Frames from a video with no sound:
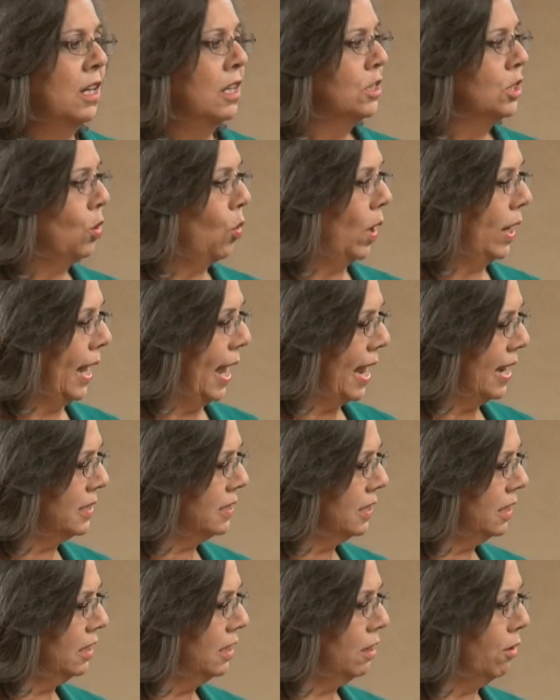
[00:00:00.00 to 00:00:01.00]
So I
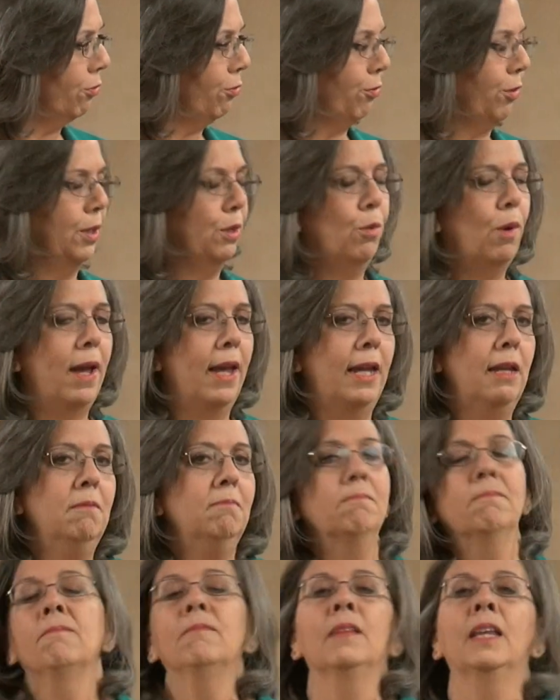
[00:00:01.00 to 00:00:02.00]
exited the freeway
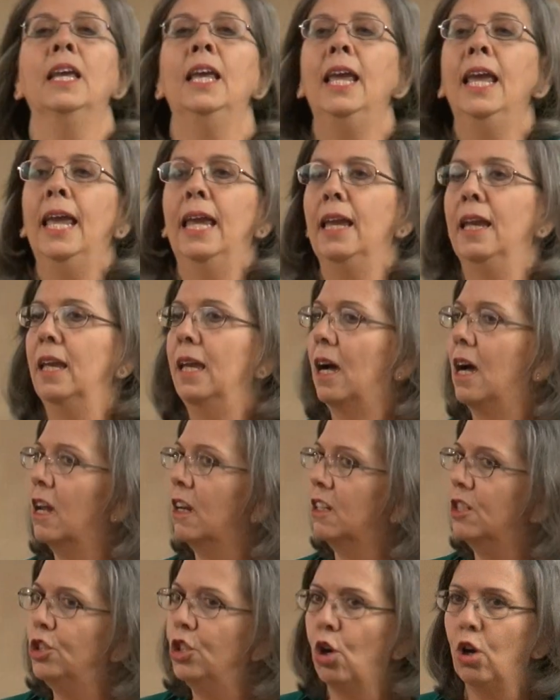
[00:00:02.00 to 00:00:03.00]

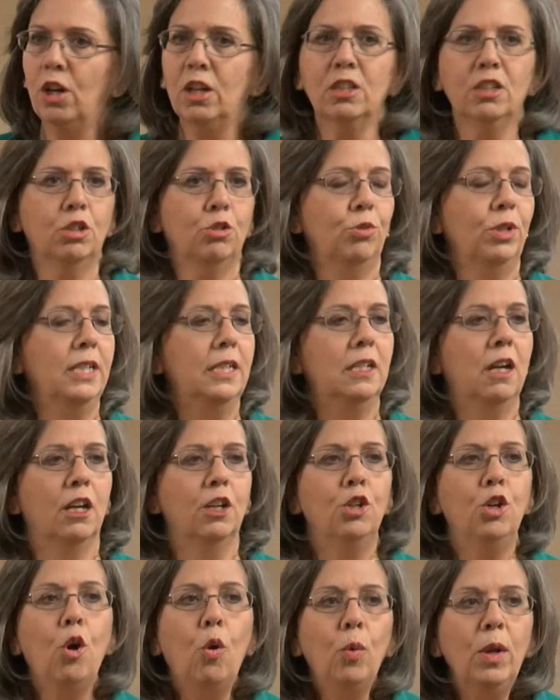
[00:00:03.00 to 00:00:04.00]
on a dark street,
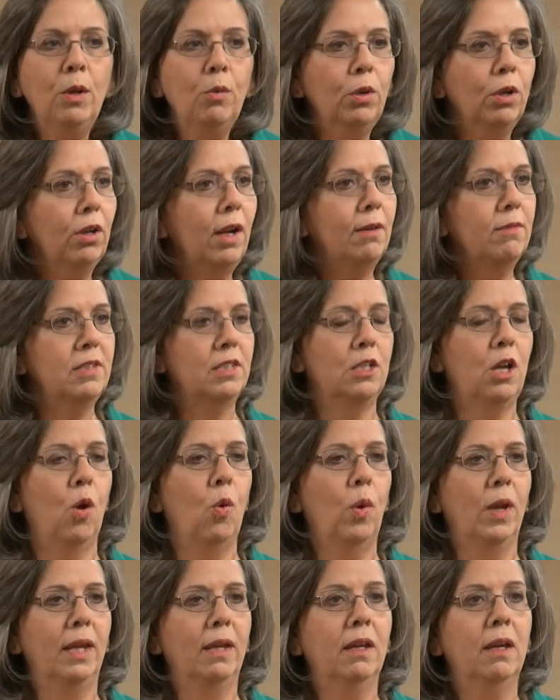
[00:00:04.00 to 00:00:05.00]
not knowing where I was
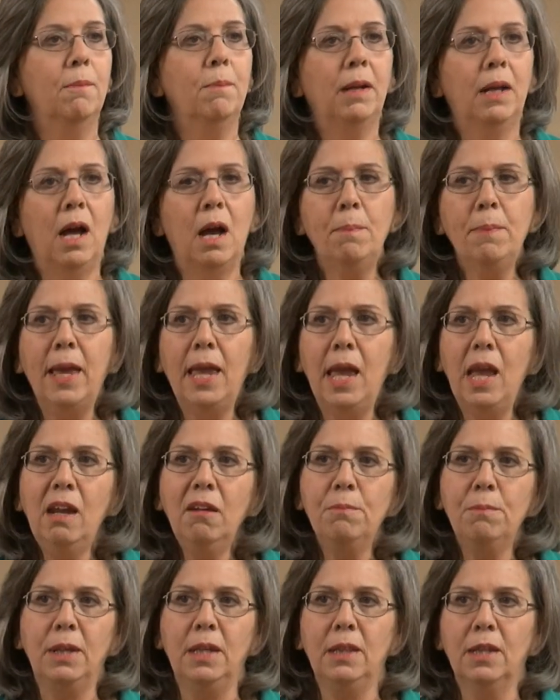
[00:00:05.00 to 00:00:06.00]
going, but up ahead
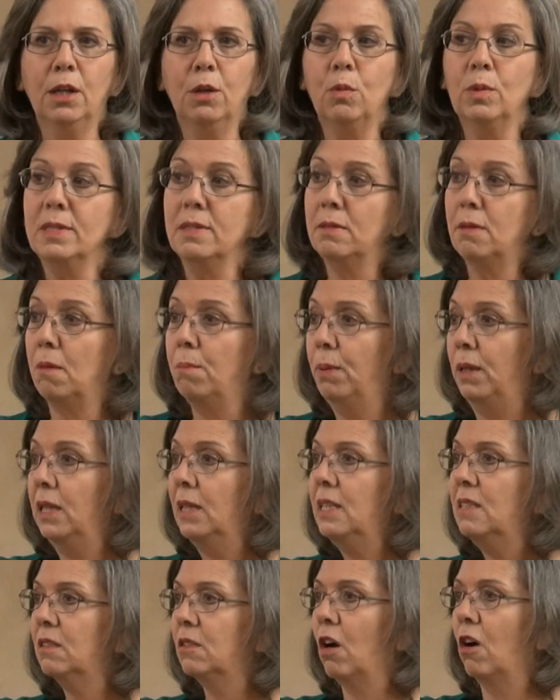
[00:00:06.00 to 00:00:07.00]
of me there was a
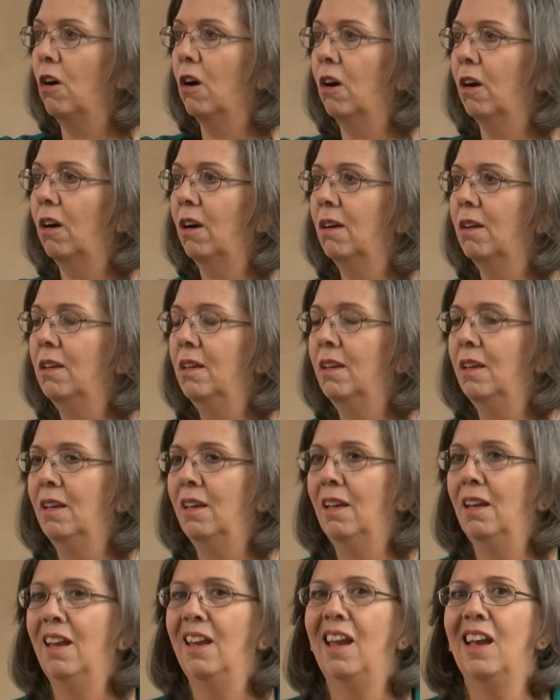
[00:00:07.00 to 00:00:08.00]
police car.
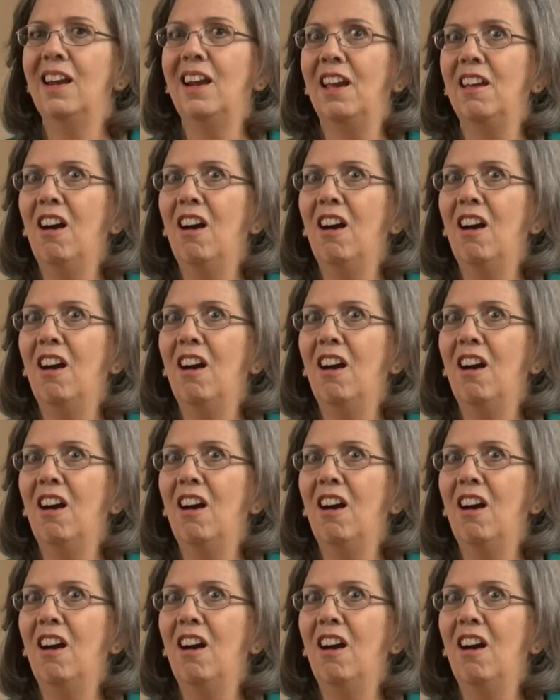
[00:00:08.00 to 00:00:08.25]
And